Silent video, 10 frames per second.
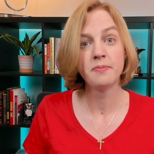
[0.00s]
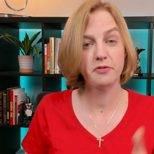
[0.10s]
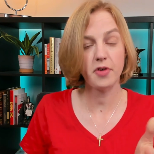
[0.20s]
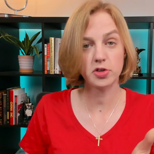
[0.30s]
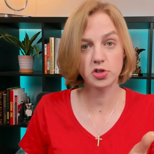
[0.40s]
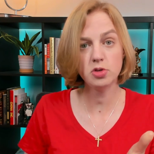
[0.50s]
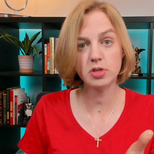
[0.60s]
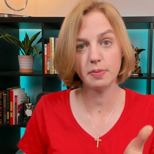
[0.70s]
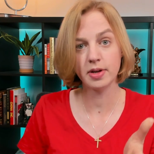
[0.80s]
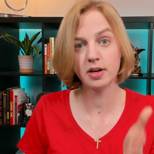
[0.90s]
Fox News
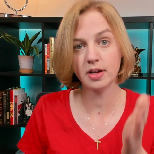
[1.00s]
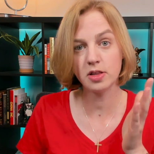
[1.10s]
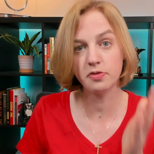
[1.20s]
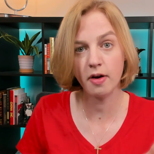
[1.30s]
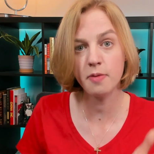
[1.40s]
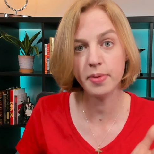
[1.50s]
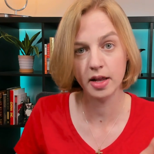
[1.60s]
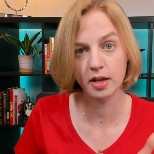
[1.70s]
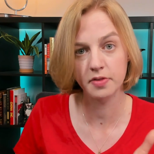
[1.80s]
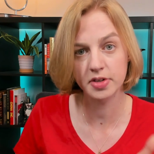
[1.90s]
admitted it in the very
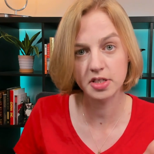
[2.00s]
beginning of its